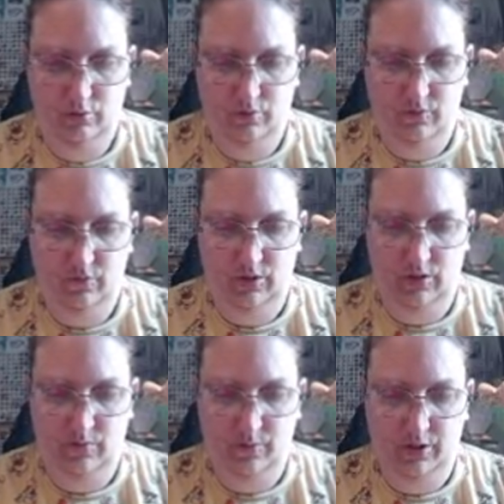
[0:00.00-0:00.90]
for
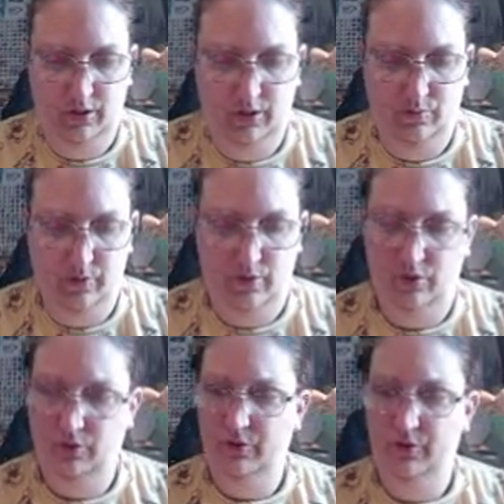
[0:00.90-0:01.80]
this part here, we are
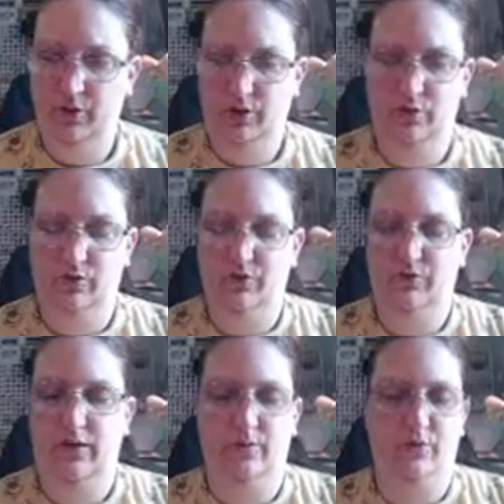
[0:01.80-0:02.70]
going to use
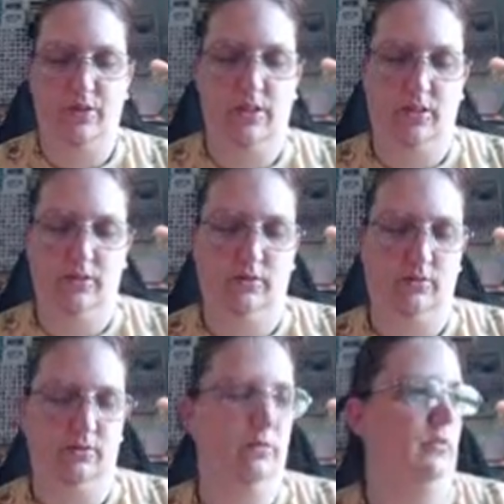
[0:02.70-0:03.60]
Fabri-Tac
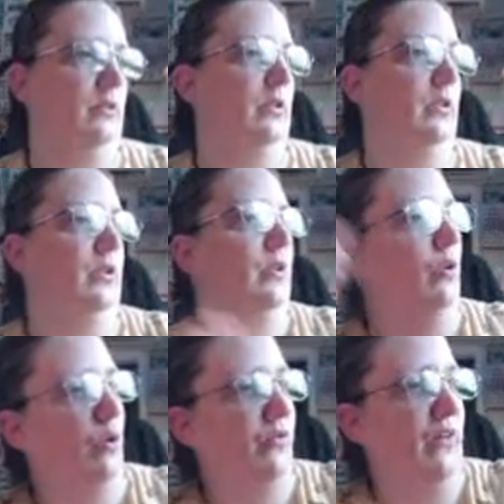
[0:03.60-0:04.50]

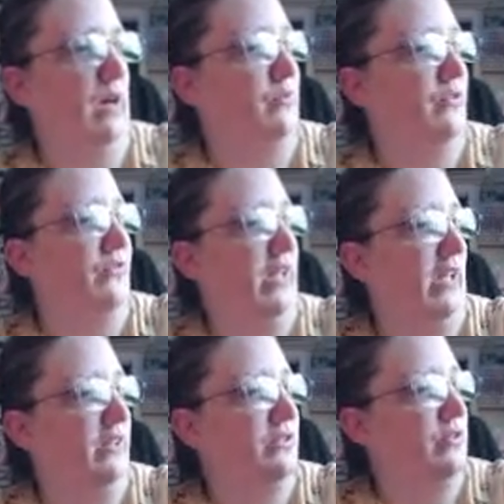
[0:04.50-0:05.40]
or
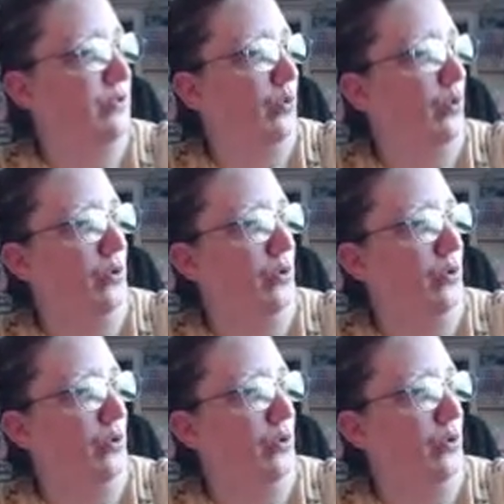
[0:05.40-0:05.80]
Fabrifix or